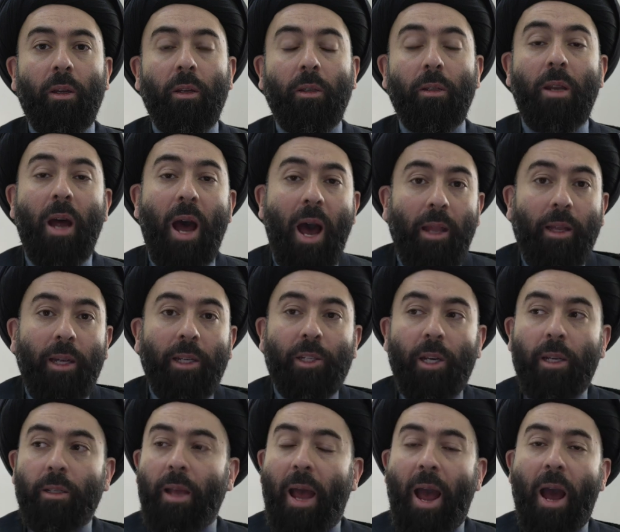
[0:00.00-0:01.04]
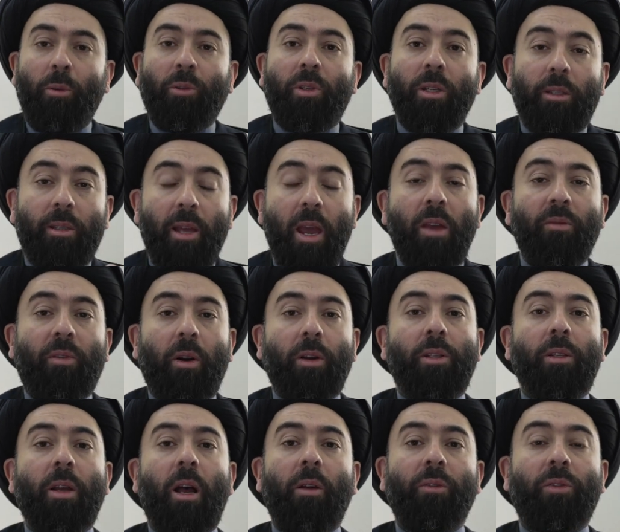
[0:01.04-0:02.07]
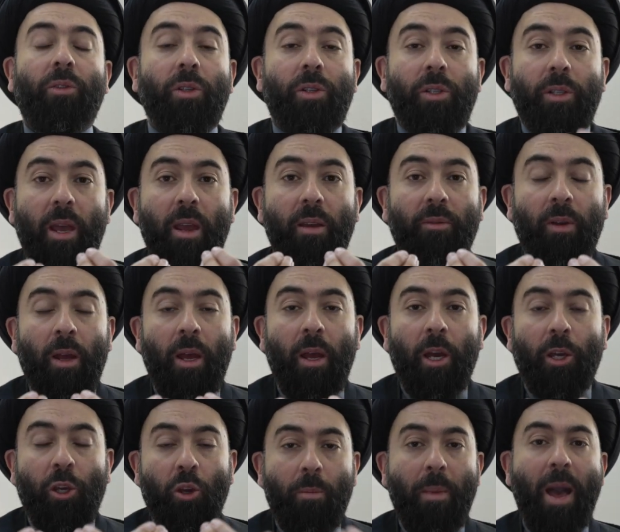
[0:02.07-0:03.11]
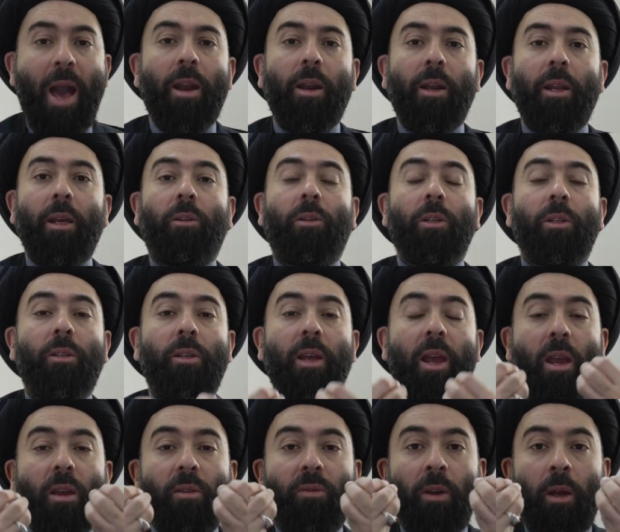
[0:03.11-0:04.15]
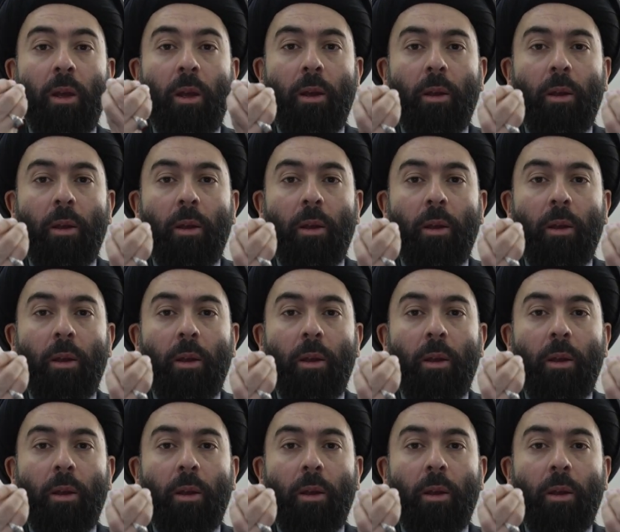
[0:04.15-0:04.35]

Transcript: Knowledge is how to save ourselves, to save humanity, to save